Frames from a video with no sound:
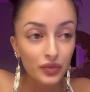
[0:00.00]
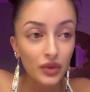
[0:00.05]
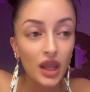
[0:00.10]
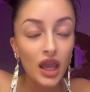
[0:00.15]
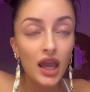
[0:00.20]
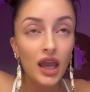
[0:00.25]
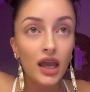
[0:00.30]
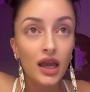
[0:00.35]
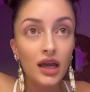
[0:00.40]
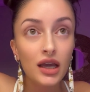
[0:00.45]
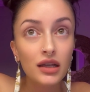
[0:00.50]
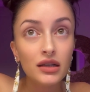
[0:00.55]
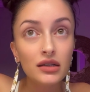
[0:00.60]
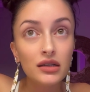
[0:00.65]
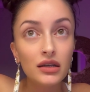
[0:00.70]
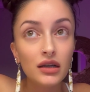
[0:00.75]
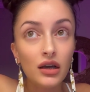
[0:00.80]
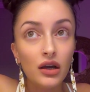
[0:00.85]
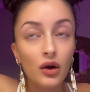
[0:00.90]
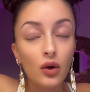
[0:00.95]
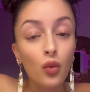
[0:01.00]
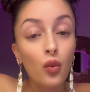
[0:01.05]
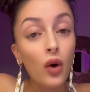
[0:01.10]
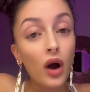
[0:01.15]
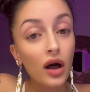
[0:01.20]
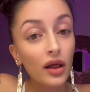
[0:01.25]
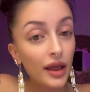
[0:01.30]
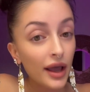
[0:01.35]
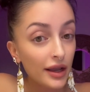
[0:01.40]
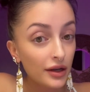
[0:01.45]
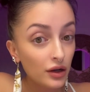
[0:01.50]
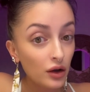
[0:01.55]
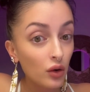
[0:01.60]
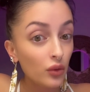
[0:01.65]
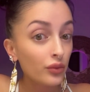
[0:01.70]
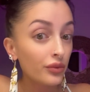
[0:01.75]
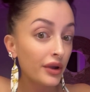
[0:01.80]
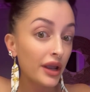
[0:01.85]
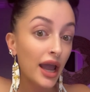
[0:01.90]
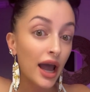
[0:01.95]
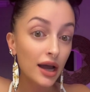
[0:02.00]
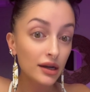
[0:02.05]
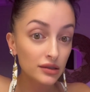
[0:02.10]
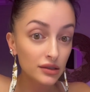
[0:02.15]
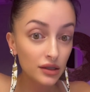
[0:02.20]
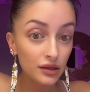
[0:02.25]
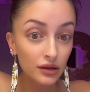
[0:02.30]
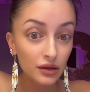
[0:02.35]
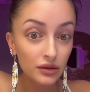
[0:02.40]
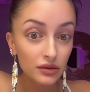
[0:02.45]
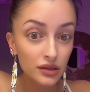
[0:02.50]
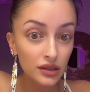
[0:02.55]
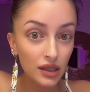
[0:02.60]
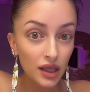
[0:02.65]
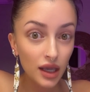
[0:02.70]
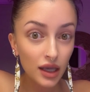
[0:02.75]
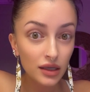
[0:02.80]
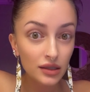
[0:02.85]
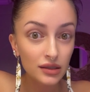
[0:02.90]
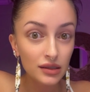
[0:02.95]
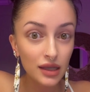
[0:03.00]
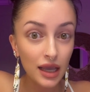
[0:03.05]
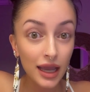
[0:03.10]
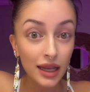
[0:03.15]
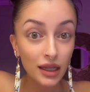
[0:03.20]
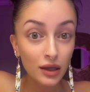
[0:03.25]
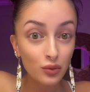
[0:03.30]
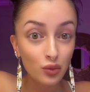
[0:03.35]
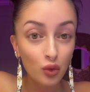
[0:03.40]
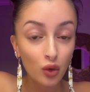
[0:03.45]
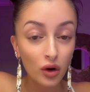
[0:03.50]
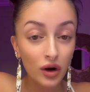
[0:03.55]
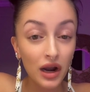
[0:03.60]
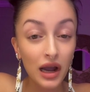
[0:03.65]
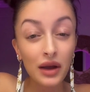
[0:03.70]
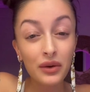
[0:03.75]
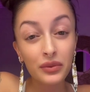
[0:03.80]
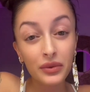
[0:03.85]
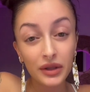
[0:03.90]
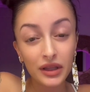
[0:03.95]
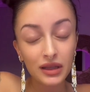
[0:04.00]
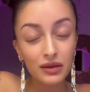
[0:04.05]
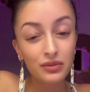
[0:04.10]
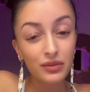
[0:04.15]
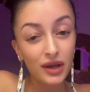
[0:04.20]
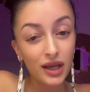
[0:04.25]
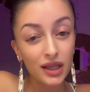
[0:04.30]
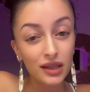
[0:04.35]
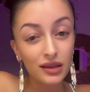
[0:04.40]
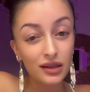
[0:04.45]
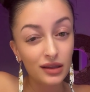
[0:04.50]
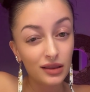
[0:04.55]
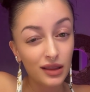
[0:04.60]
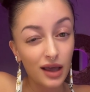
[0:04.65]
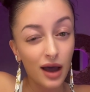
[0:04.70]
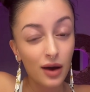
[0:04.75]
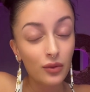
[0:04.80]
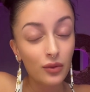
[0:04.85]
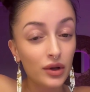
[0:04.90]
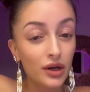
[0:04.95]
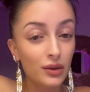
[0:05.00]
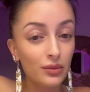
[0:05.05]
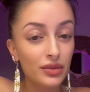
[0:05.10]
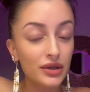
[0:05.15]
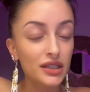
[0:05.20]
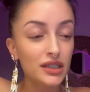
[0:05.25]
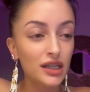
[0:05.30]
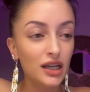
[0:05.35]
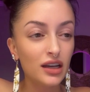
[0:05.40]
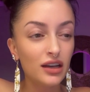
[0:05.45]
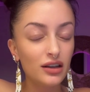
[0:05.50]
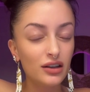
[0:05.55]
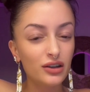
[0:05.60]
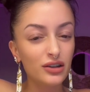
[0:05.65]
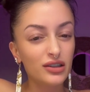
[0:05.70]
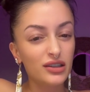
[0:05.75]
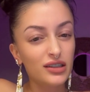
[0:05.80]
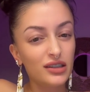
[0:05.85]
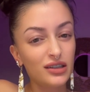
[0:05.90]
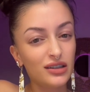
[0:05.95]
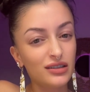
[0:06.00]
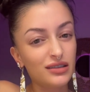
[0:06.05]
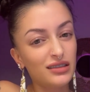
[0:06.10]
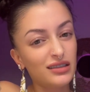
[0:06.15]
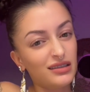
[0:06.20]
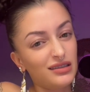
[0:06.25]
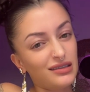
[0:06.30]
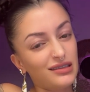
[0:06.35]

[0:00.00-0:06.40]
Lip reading: And while I don't react to those things anymore, I will admit that that in particular still,